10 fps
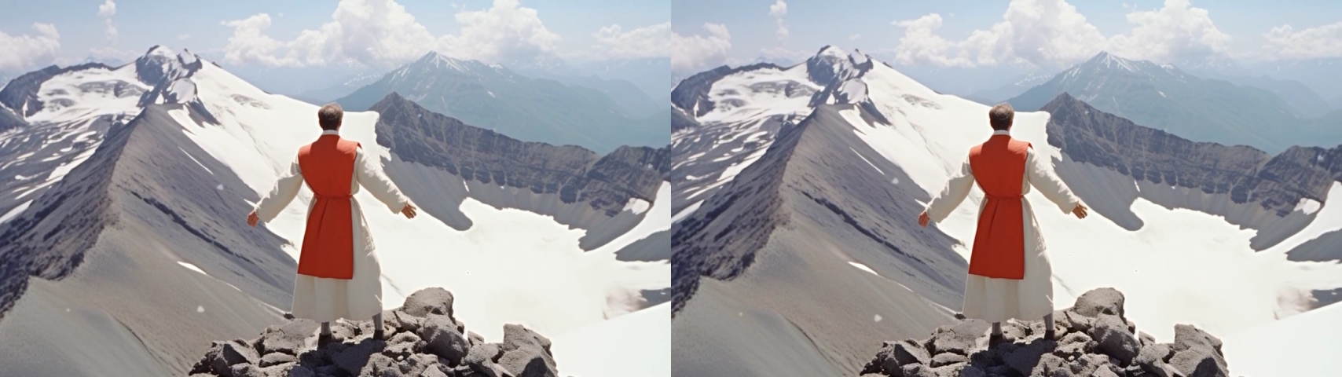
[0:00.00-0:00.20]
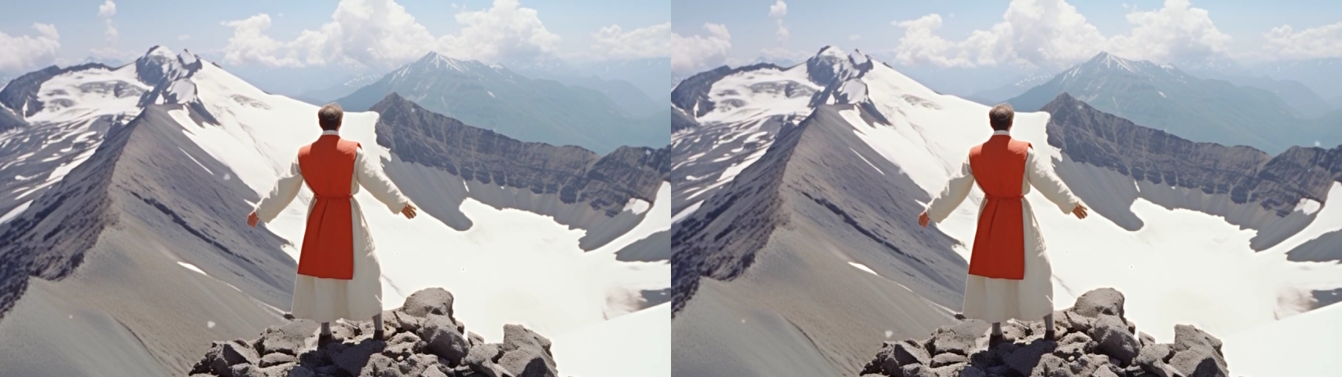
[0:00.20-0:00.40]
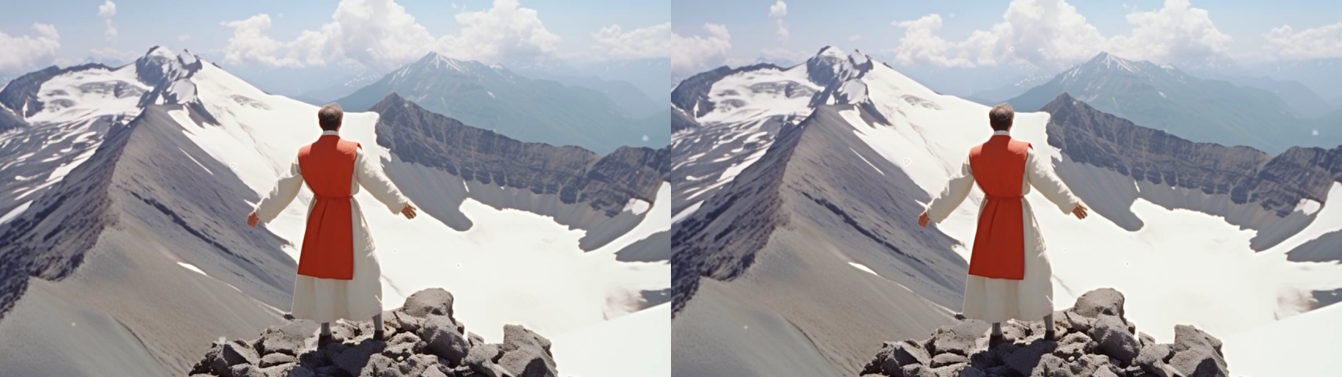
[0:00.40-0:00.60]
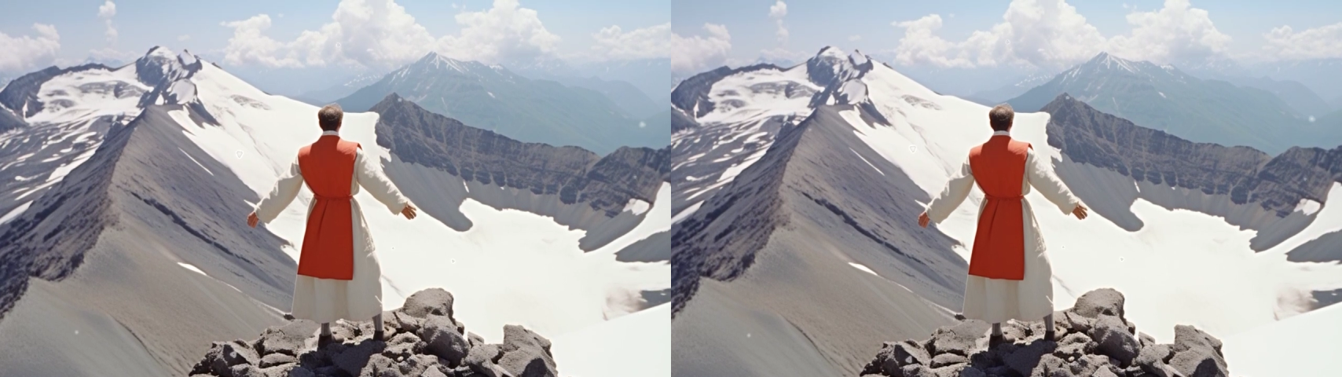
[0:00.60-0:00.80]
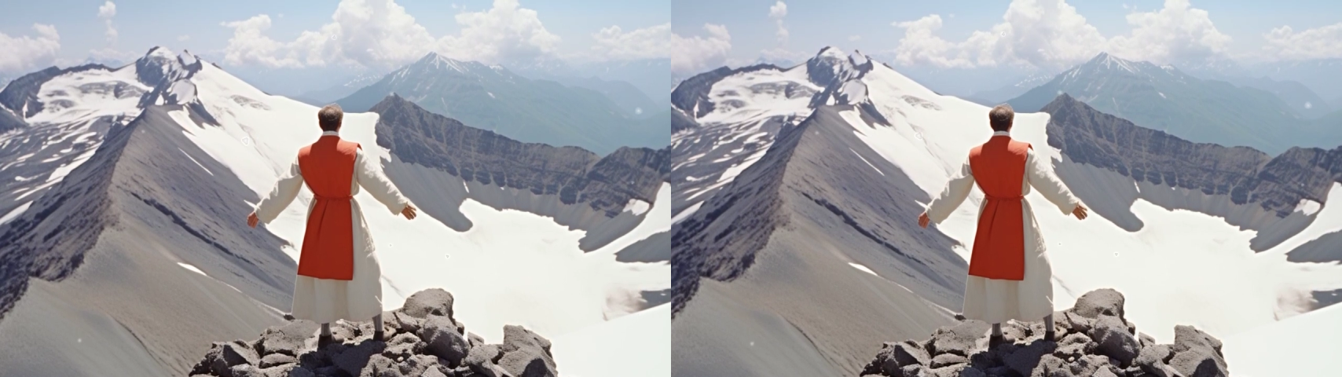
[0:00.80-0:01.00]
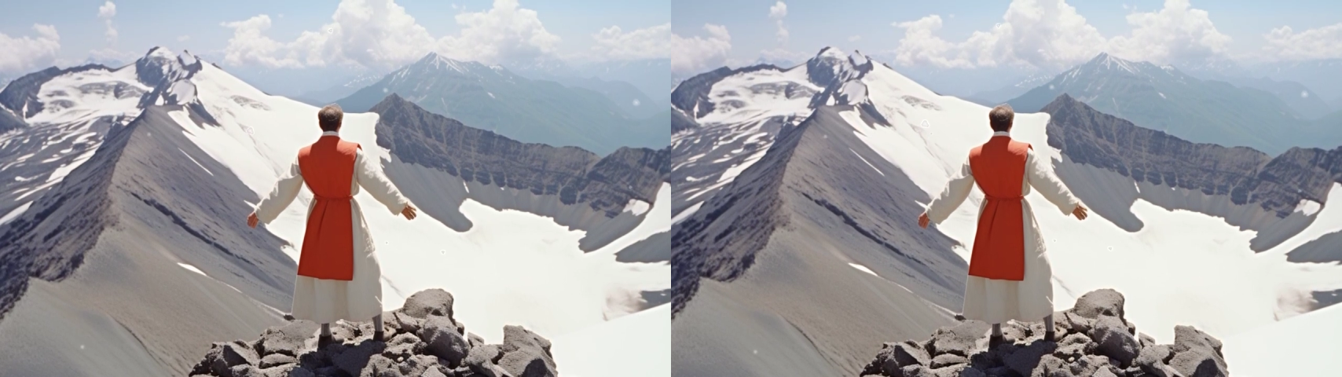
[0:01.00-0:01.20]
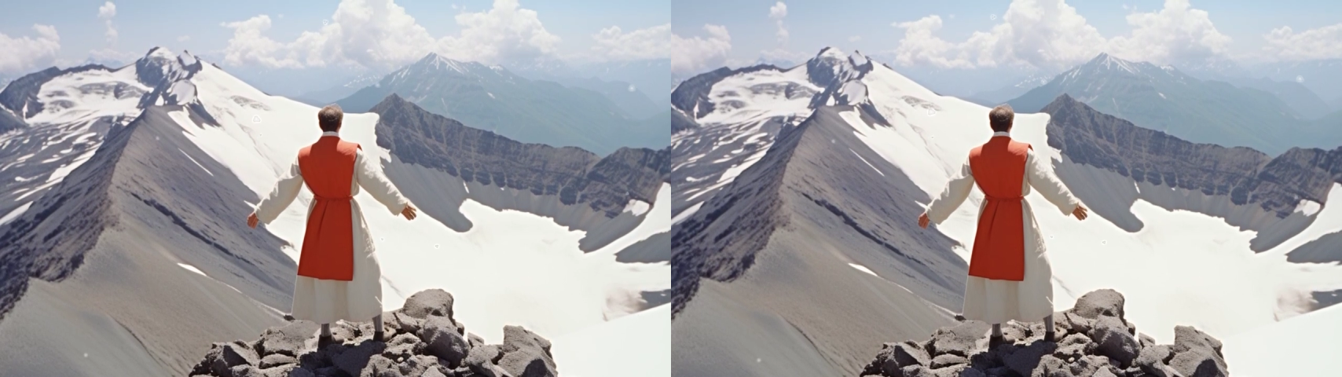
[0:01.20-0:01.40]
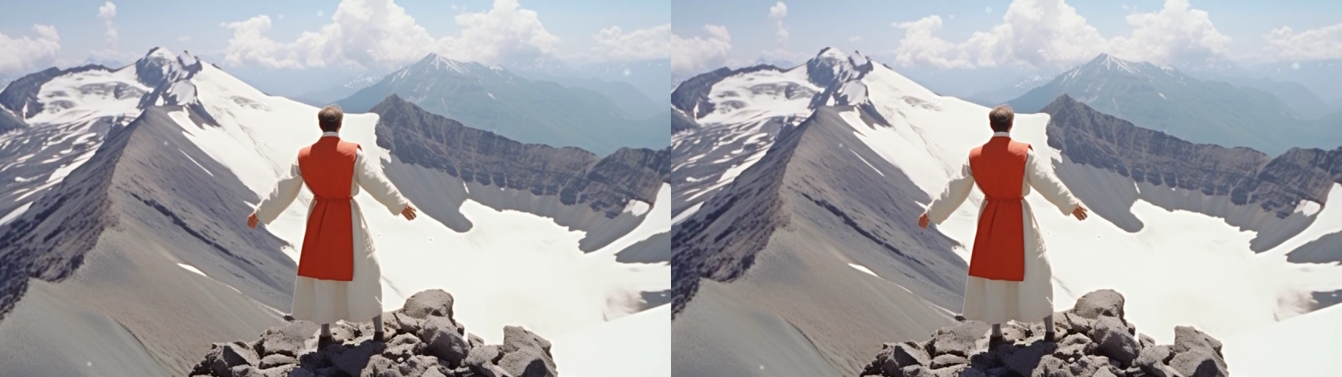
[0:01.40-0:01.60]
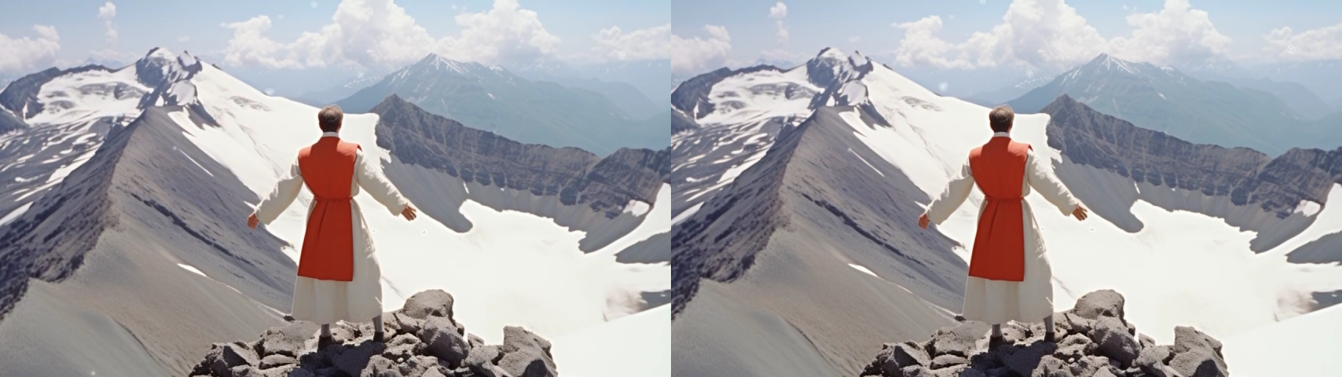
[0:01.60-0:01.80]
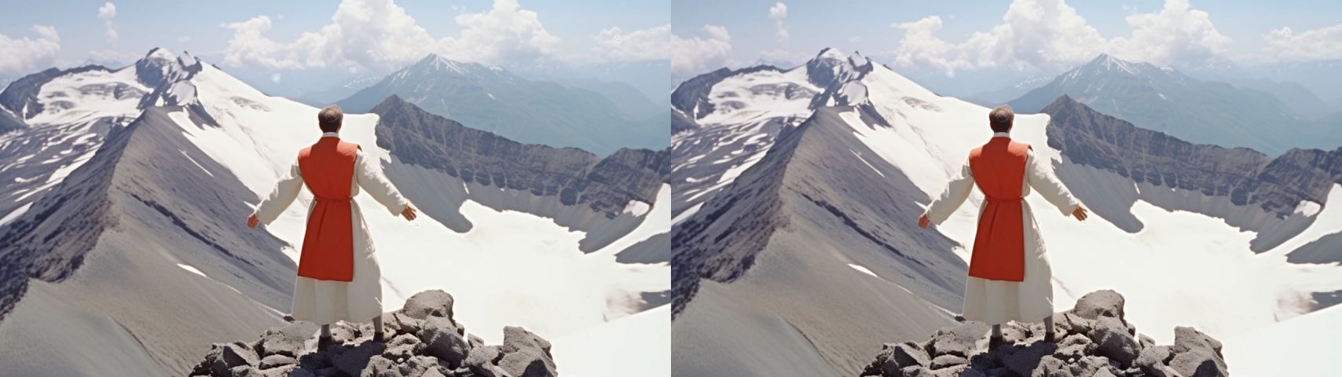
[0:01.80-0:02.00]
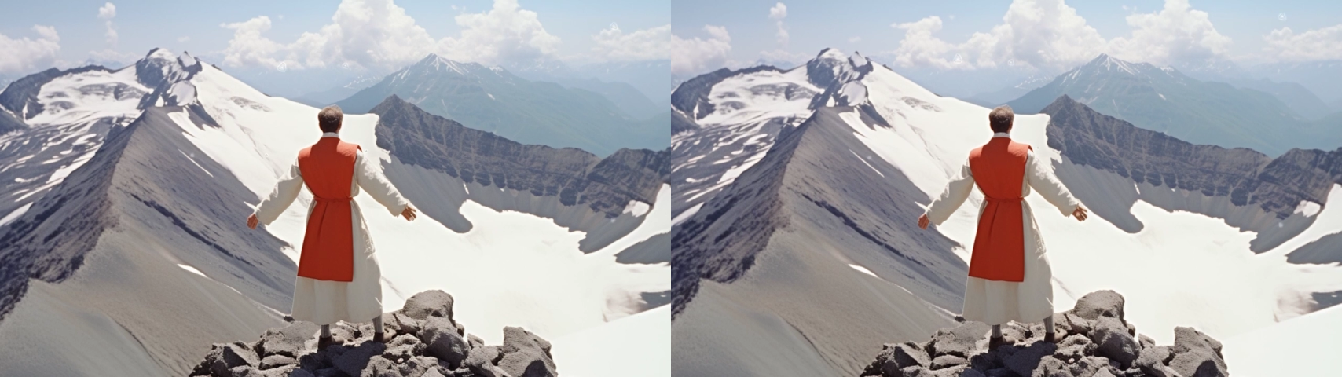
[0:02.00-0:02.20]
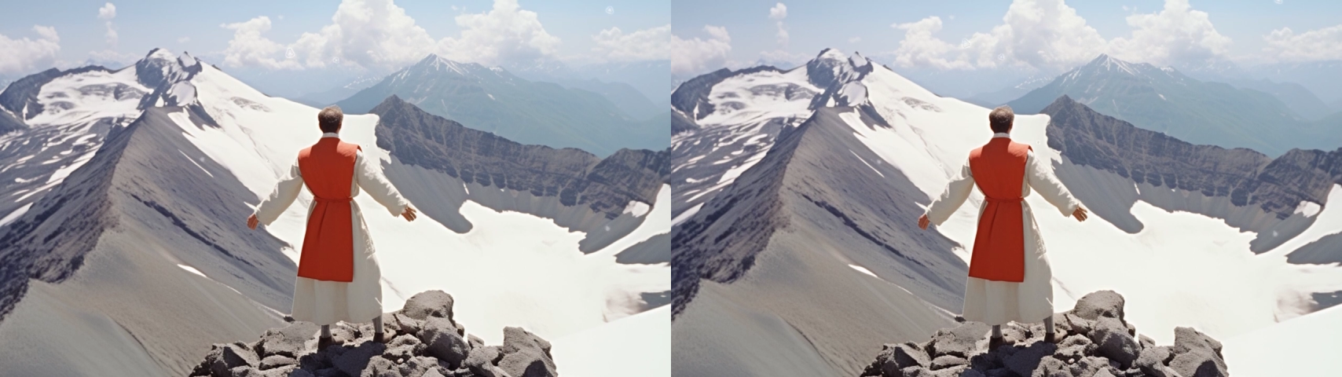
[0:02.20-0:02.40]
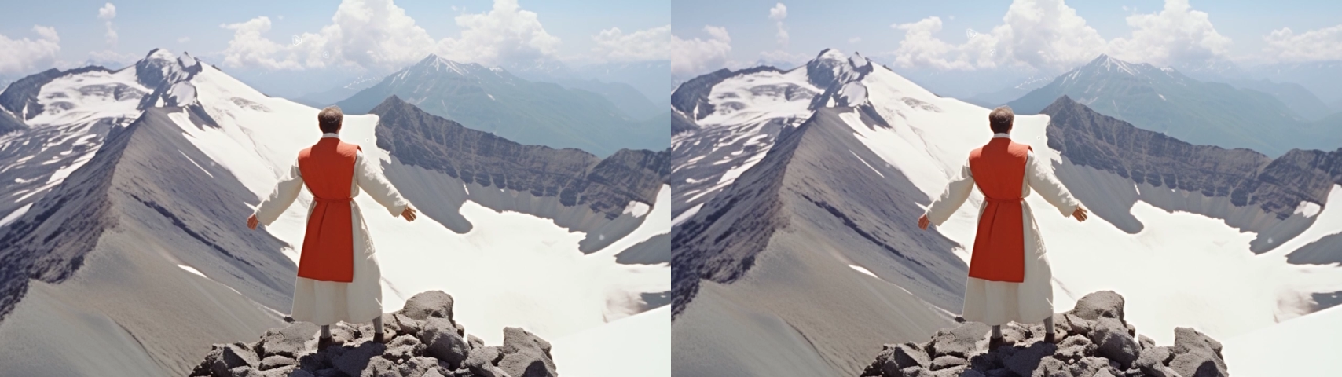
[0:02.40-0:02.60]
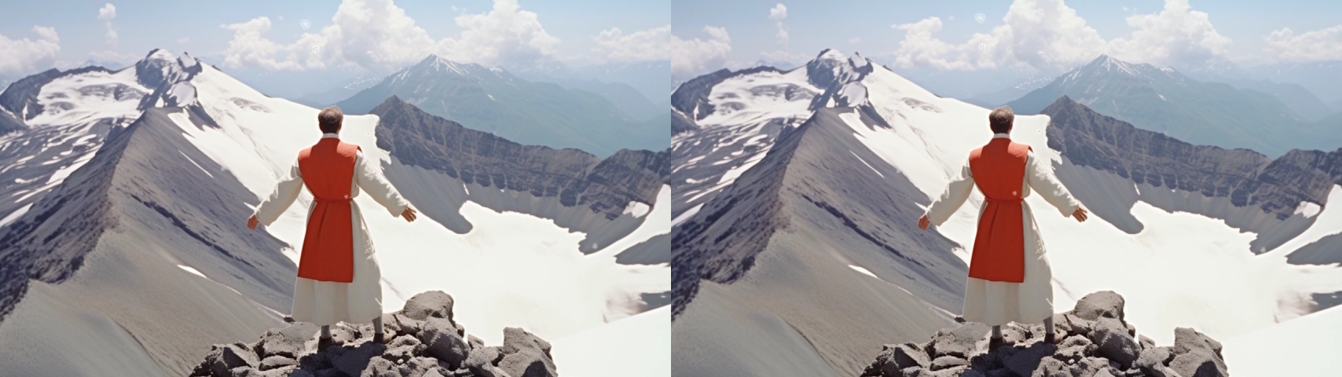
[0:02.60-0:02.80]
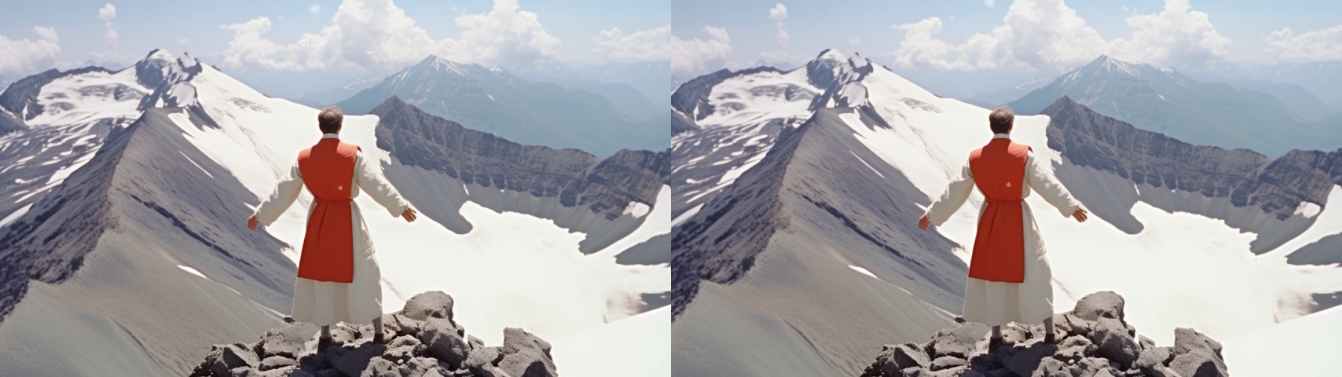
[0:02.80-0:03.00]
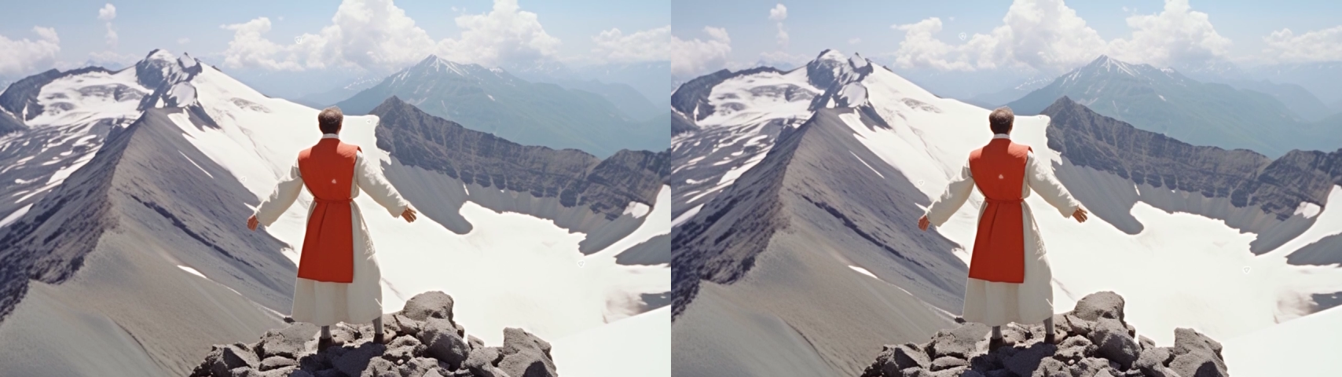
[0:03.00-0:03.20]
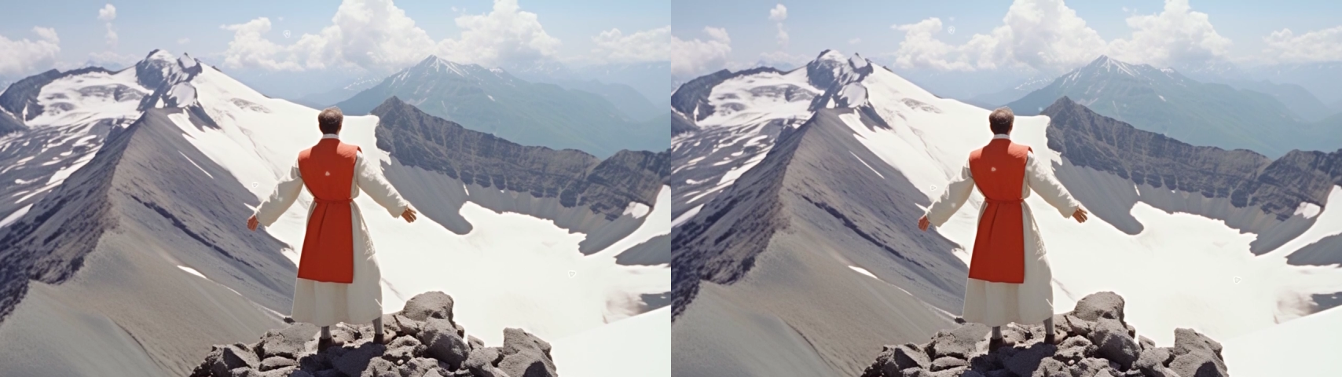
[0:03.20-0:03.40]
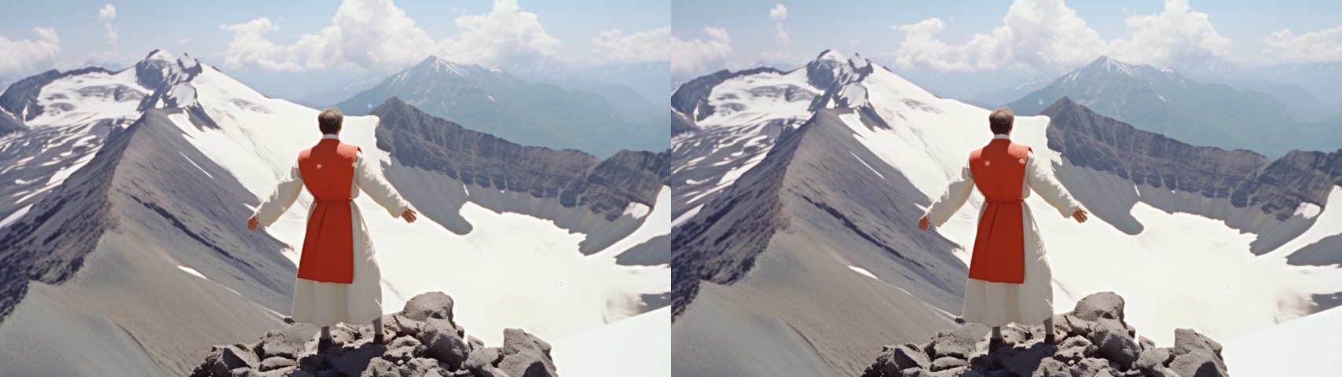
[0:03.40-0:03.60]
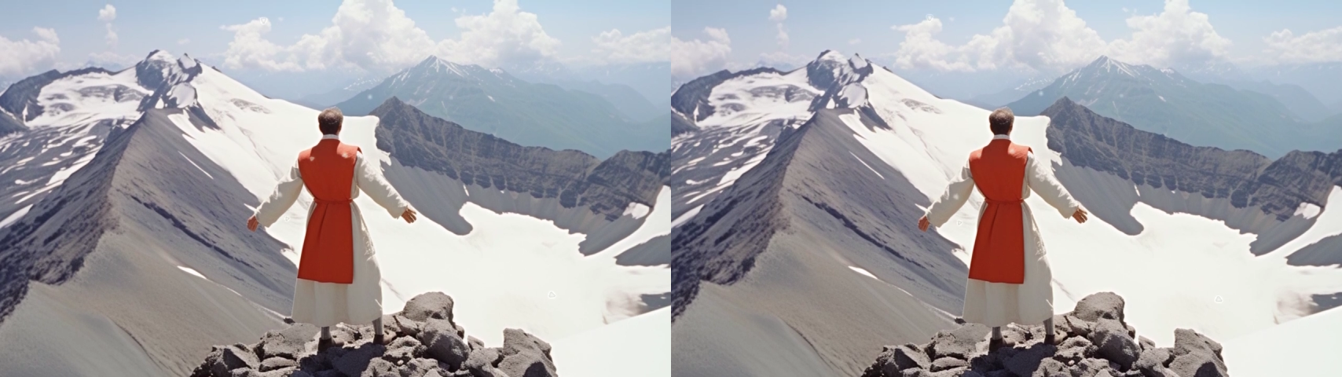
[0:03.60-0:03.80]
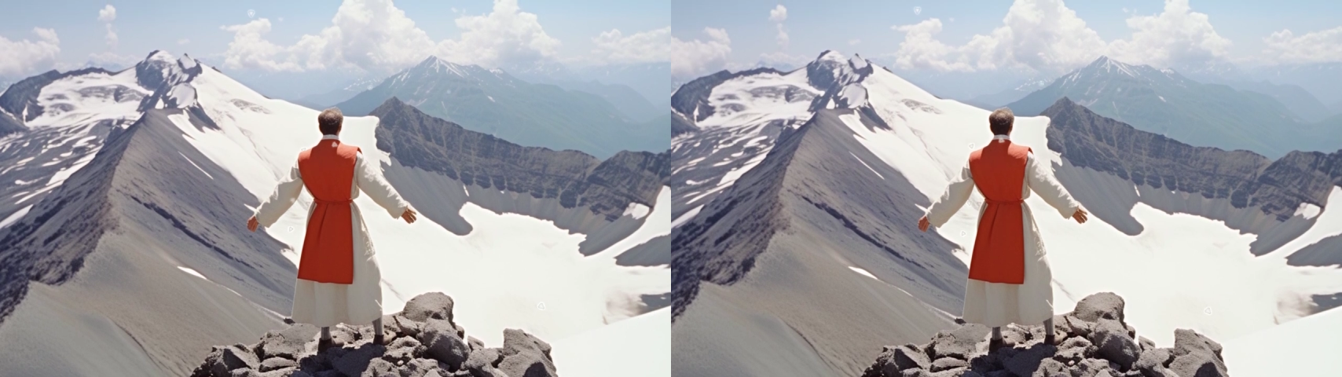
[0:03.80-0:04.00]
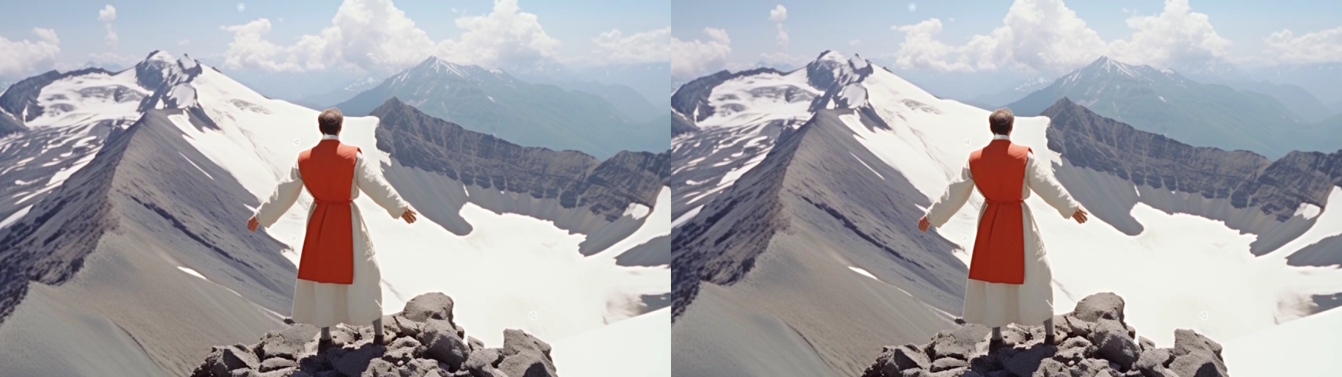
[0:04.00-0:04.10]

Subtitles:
(no speaker visible)